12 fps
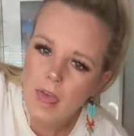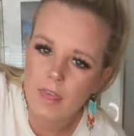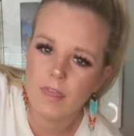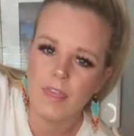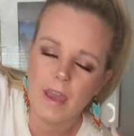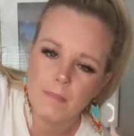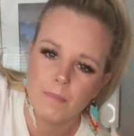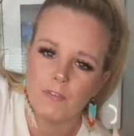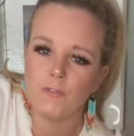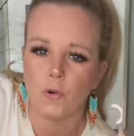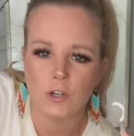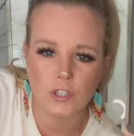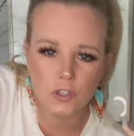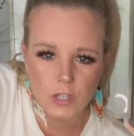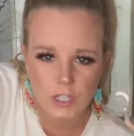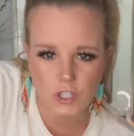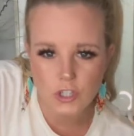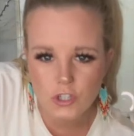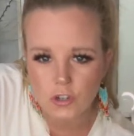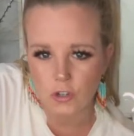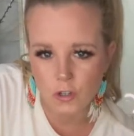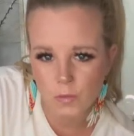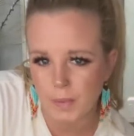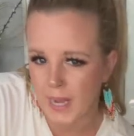them before, so you can just
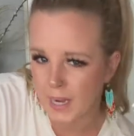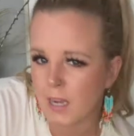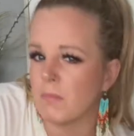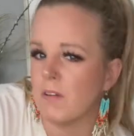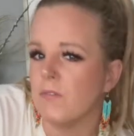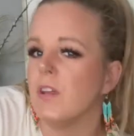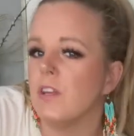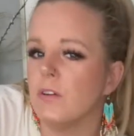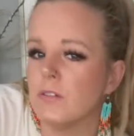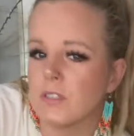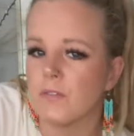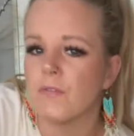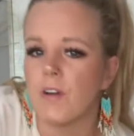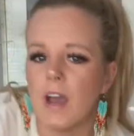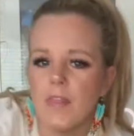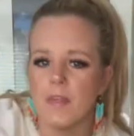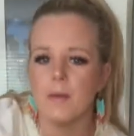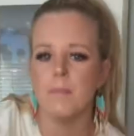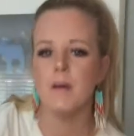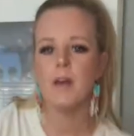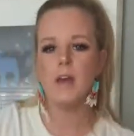circle back in my videos and find them.